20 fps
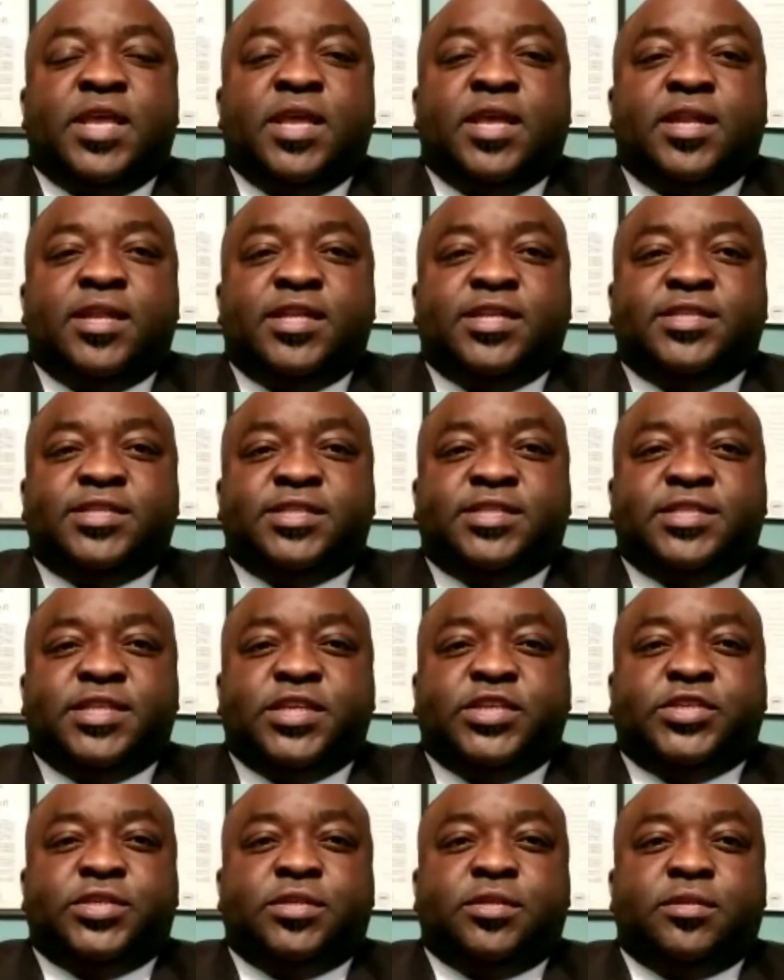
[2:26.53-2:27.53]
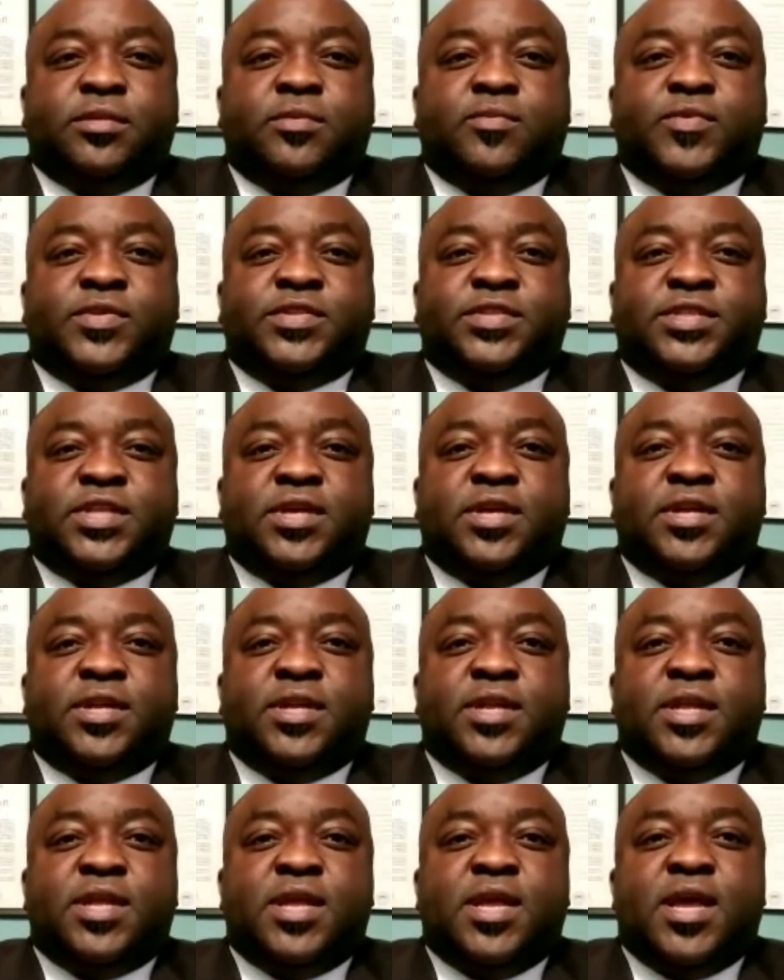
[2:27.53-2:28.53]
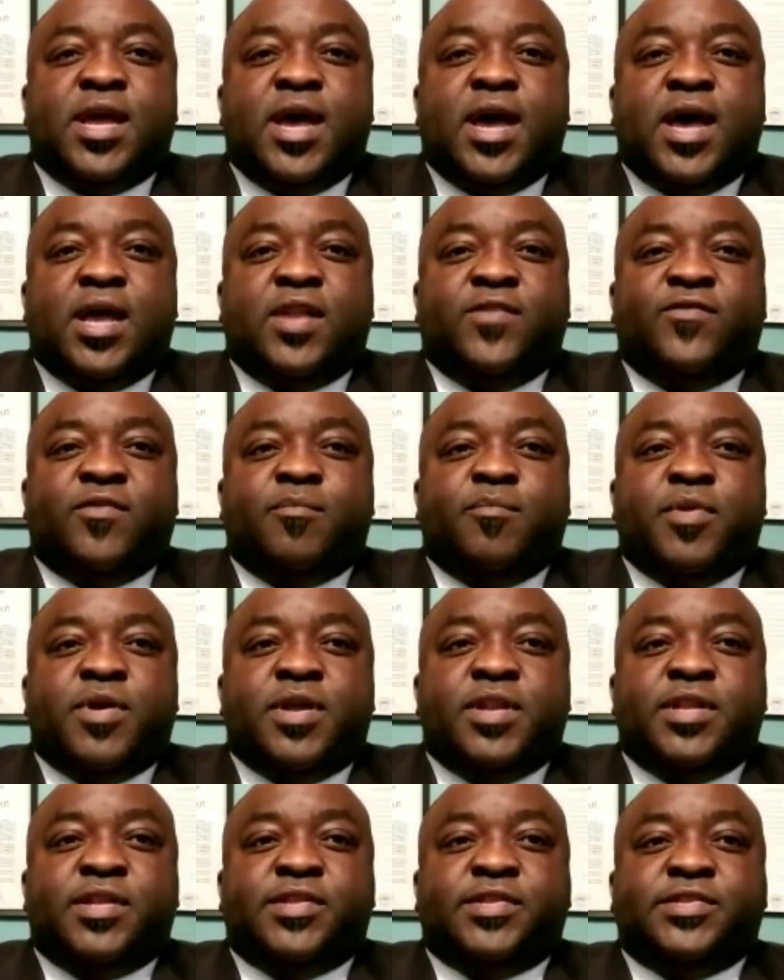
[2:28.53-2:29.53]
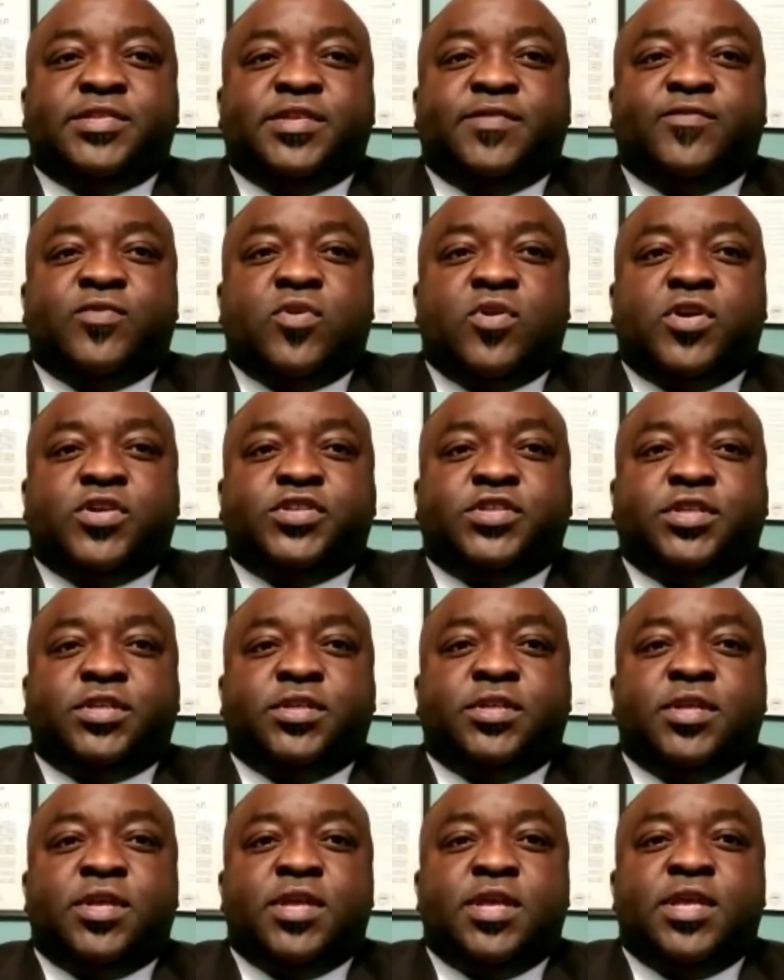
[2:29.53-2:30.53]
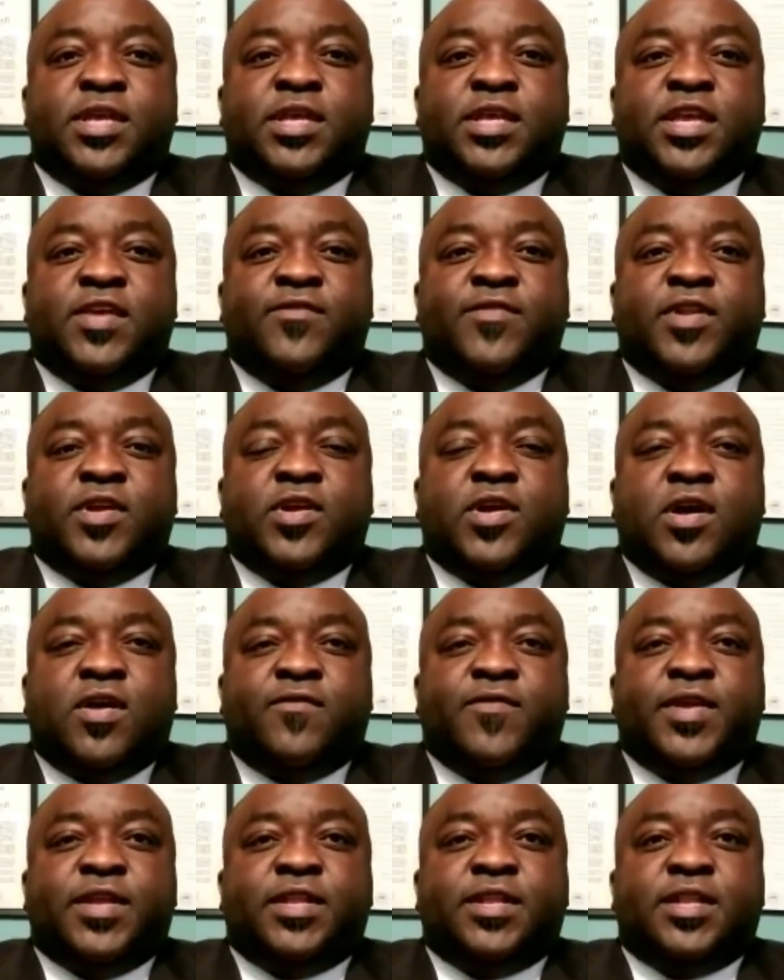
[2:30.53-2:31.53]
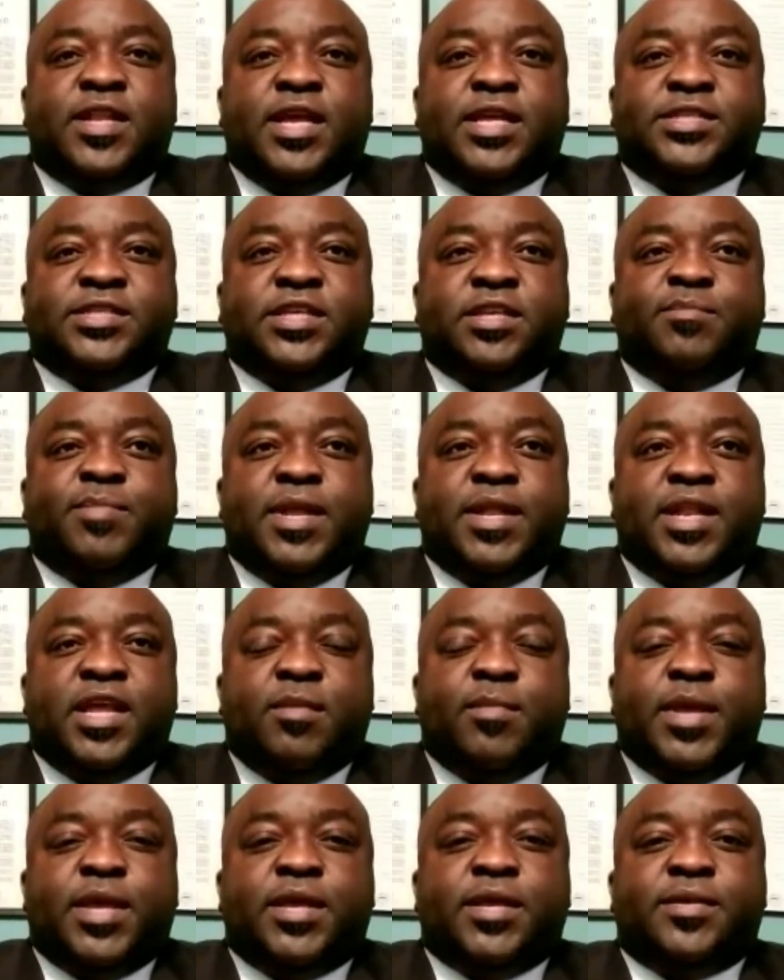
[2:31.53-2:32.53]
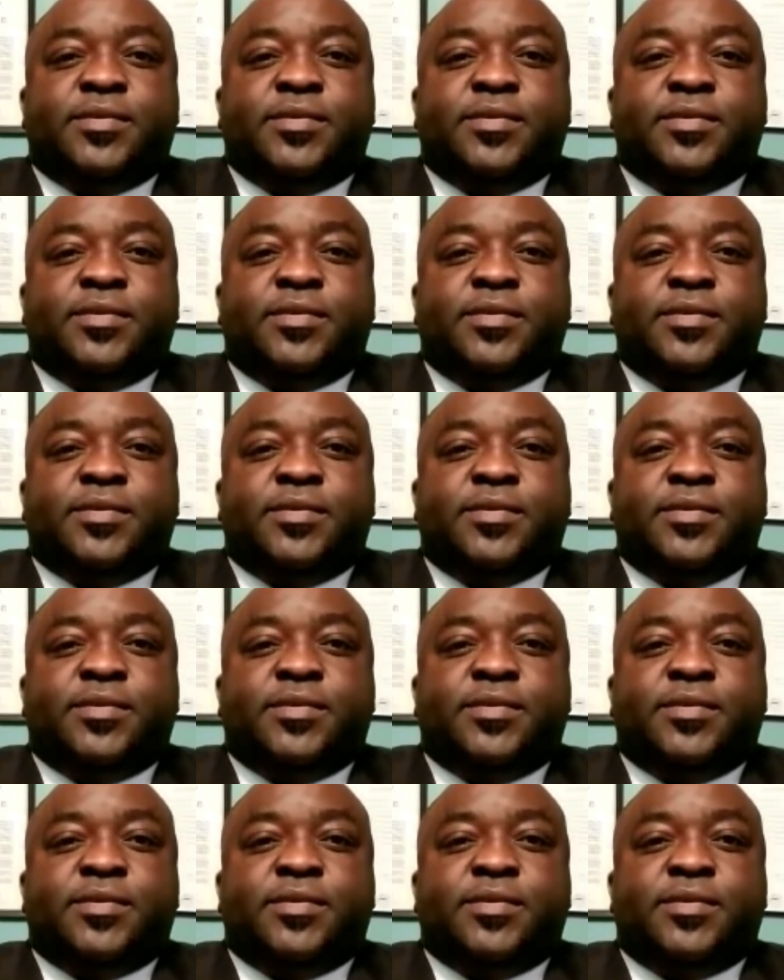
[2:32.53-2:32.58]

This decision was done out of abundance of caution given the COVID-19 pandemic.